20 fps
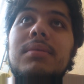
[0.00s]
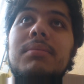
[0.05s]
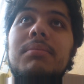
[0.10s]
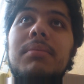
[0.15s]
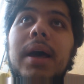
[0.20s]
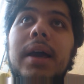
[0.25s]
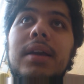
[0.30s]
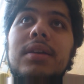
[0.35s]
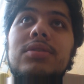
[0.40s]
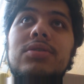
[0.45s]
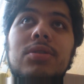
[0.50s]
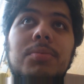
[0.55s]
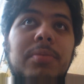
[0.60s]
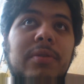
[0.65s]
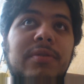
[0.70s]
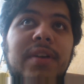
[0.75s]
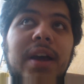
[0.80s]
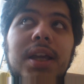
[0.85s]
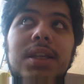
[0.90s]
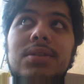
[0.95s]
my
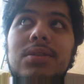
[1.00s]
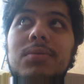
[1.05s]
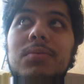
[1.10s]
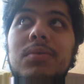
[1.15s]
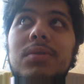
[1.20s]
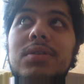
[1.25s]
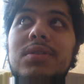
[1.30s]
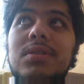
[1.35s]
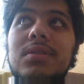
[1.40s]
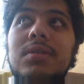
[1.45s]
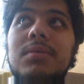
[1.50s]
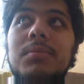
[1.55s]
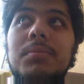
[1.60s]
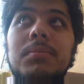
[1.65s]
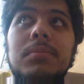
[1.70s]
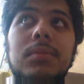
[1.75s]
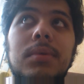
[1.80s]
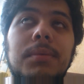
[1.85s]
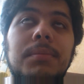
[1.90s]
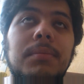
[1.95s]
supervisor was
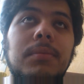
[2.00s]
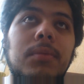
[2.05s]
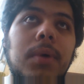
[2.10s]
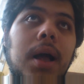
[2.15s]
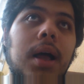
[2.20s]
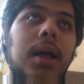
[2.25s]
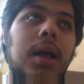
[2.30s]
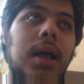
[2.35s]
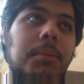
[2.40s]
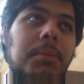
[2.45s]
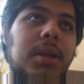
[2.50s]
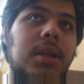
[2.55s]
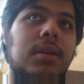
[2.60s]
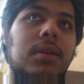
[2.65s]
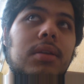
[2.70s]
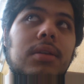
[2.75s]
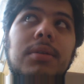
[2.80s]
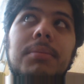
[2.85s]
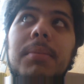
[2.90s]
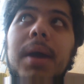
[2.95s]
the
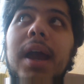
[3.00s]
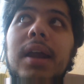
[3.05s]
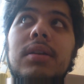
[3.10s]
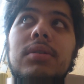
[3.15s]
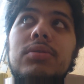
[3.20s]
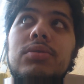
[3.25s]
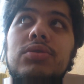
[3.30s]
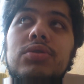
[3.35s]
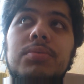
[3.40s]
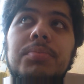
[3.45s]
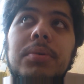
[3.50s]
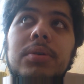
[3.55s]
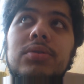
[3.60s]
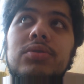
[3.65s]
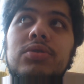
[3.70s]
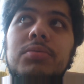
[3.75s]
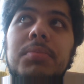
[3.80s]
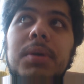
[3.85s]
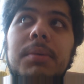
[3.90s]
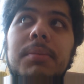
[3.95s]
man who's
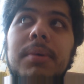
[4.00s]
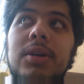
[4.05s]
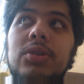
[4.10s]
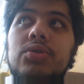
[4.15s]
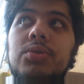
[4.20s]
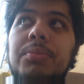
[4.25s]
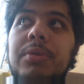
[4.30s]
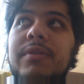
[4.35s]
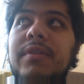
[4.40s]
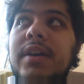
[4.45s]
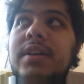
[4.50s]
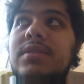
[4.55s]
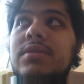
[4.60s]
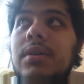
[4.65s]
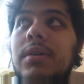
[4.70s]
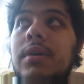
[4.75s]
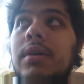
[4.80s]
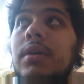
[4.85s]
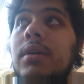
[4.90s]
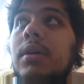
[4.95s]
supposed to be my
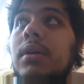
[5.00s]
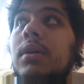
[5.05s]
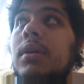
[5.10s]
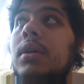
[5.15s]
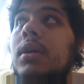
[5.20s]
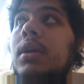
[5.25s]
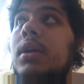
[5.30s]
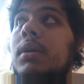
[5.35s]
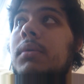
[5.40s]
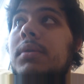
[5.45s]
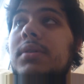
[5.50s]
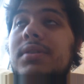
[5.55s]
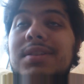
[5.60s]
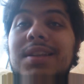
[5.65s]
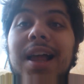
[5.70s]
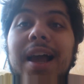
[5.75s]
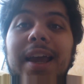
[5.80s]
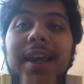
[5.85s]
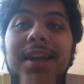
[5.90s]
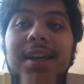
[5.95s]
supervisor was
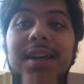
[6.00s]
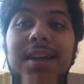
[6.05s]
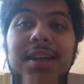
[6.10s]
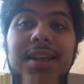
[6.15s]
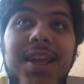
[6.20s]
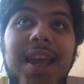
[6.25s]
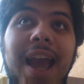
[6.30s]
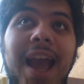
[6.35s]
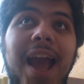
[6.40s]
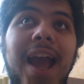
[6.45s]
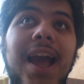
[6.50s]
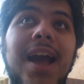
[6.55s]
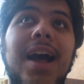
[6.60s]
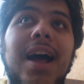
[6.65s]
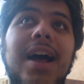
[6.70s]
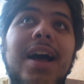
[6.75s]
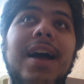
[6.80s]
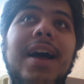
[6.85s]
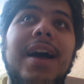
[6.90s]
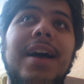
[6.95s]
like,
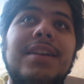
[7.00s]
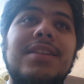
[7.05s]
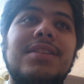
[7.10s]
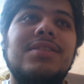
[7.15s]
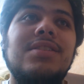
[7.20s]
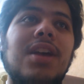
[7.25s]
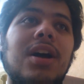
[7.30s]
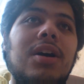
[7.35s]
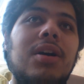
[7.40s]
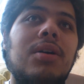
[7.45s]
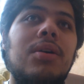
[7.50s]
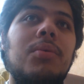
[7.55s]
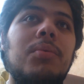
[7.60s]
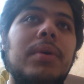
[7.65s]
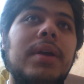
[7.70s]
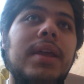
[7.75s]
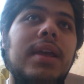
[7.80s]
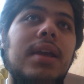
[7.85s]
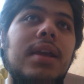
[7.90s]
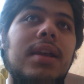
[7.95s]
yeah. So
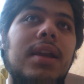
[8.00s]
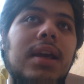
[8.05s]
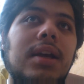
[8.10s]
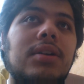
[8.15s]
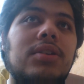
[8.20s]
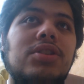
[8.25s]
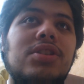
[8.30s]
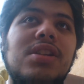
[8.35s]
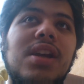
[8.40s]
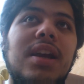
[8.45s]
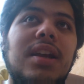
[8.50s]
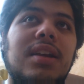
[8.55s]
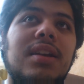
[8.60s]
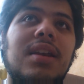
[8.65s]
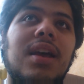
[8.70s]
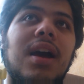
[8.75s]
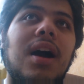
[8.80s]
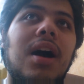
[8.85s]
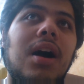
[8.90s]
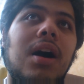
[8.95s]
we
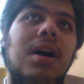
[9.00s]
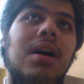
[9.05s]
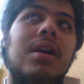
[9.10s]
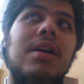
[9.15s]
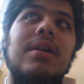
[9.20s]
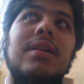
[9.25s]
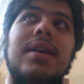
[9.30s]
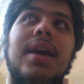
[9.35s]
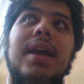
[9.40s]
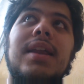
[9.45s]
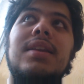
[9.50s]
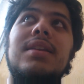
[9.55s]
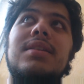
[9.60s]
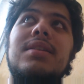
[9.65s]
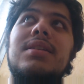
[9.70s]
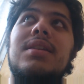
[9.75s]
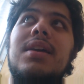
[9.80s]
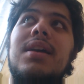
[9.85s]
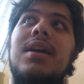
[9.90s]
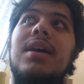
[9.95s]
negotiated hard,
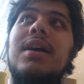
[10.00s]
and